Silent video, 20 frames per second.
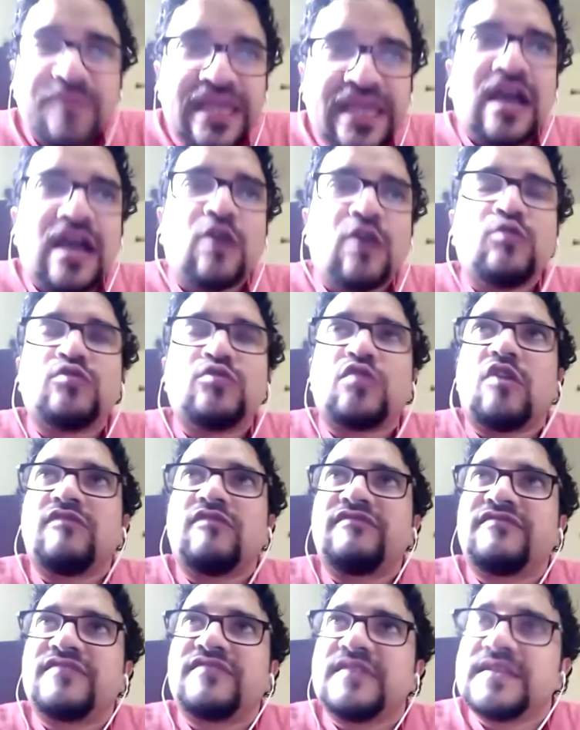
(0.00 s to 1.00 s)
out of
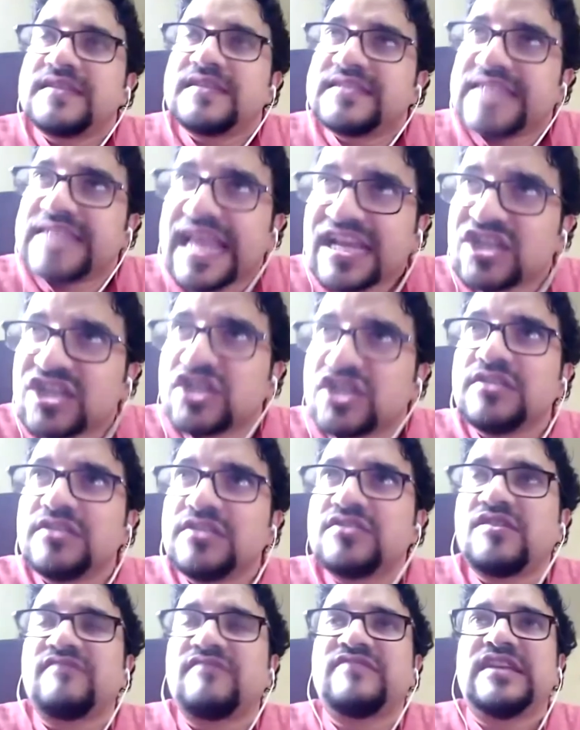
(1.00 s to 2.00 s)
sections
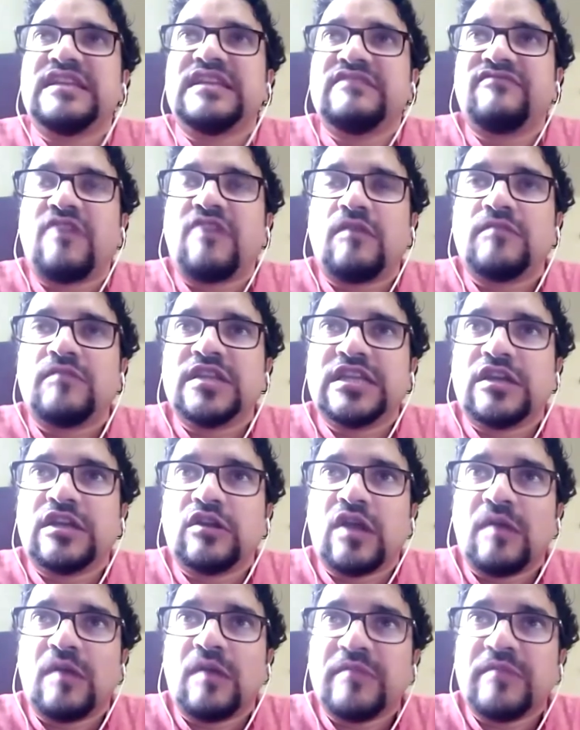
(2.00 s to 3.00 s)
of the informal
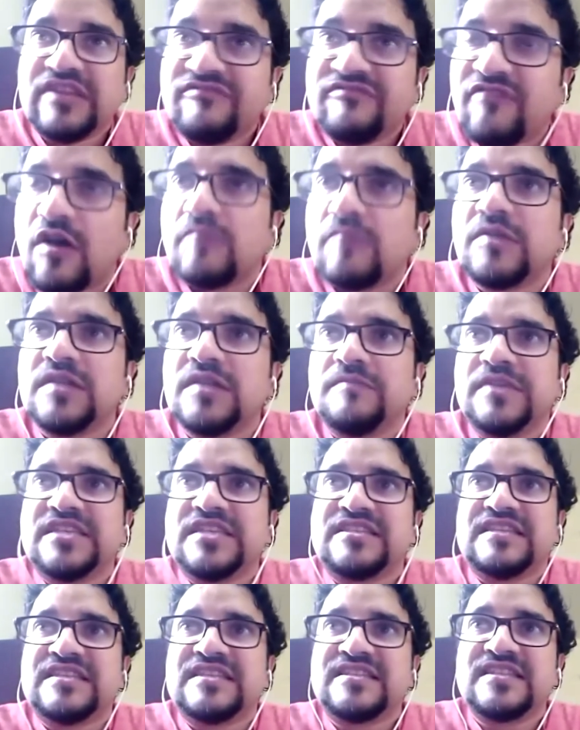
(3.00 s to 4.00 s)
economy, informal
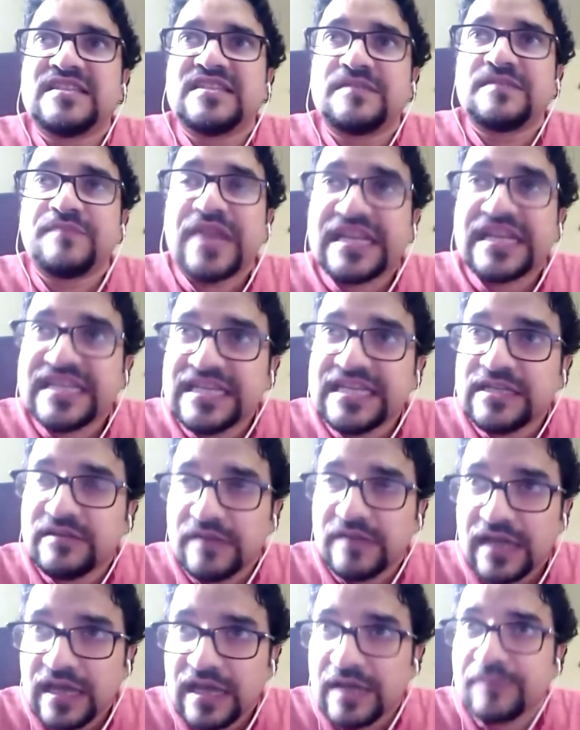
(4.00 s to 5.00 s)
businesses, petty
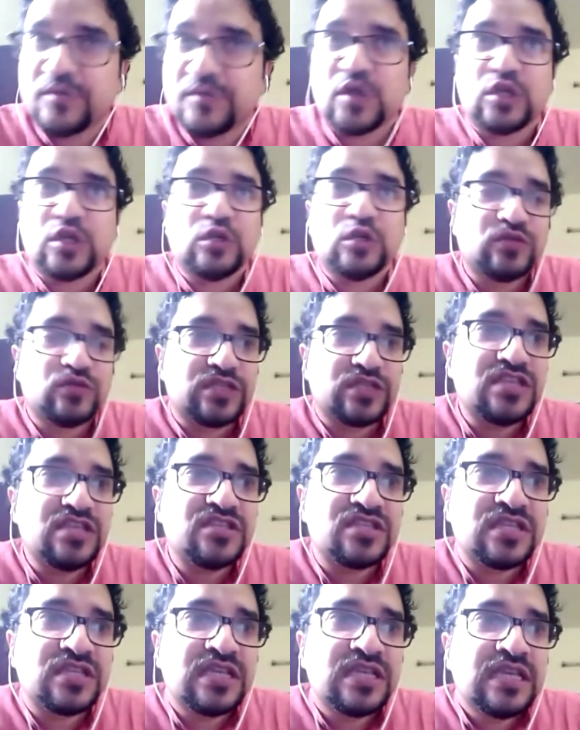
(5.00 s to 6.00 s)

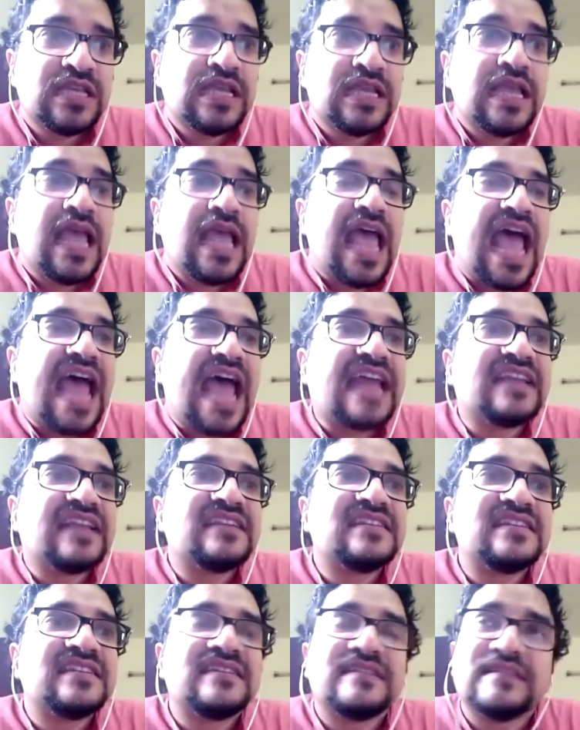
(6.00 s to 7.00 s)
producers,
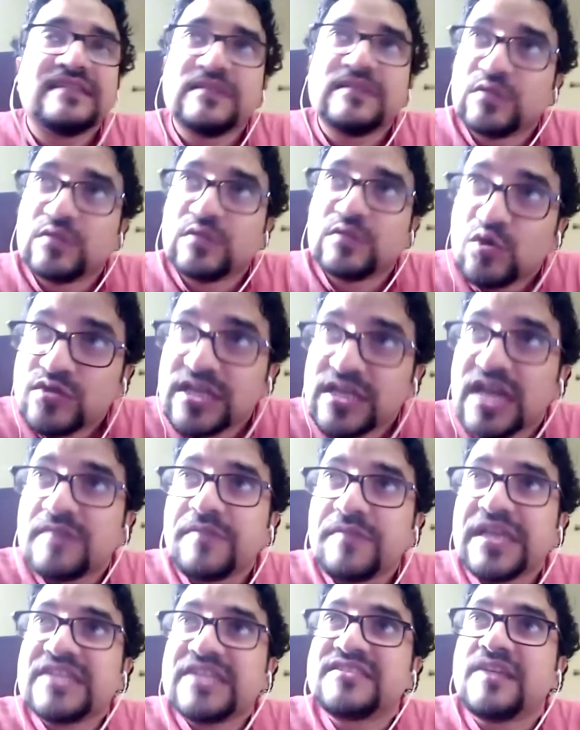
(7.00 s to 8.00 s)
and those are
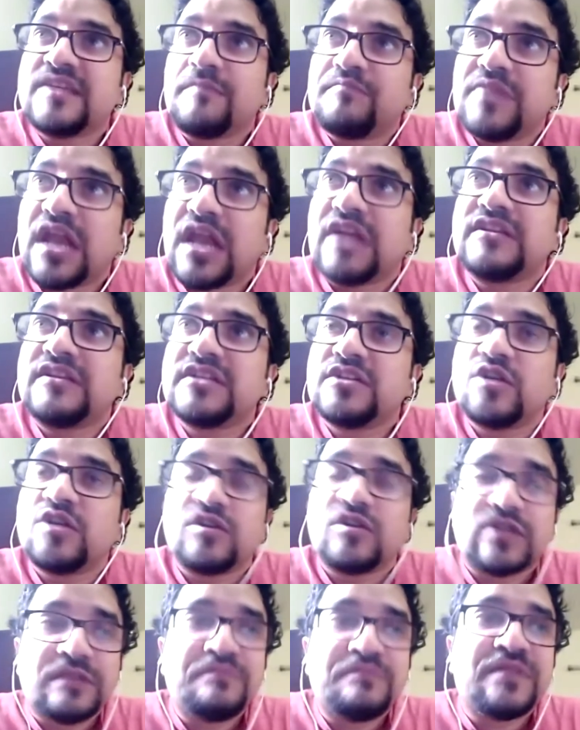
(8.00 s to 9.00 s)
being supplanted or
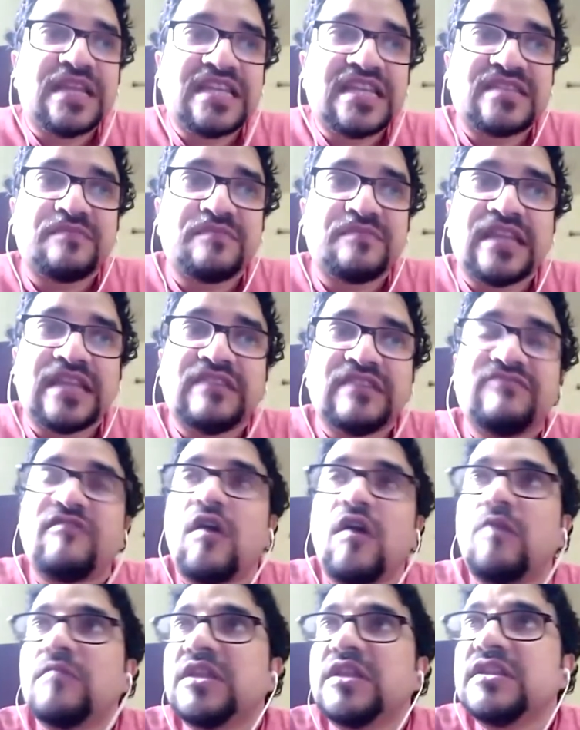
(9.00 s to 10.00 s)
replaced by the
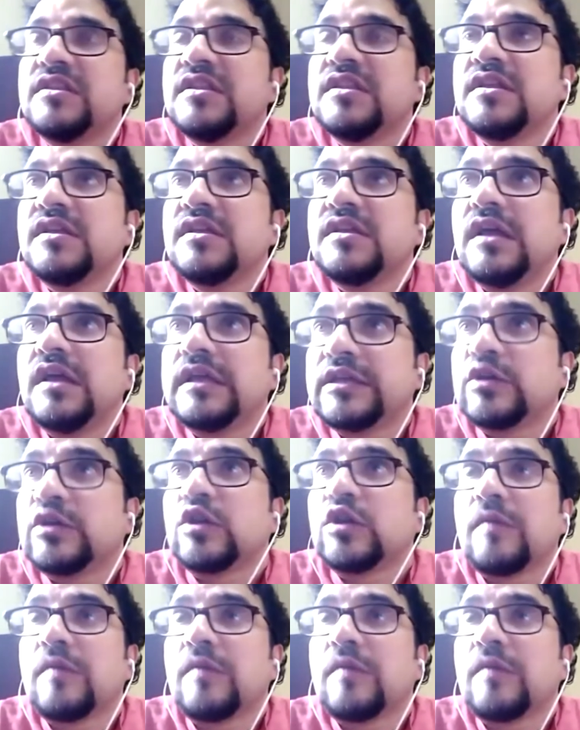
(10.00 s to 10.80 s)
formal economy.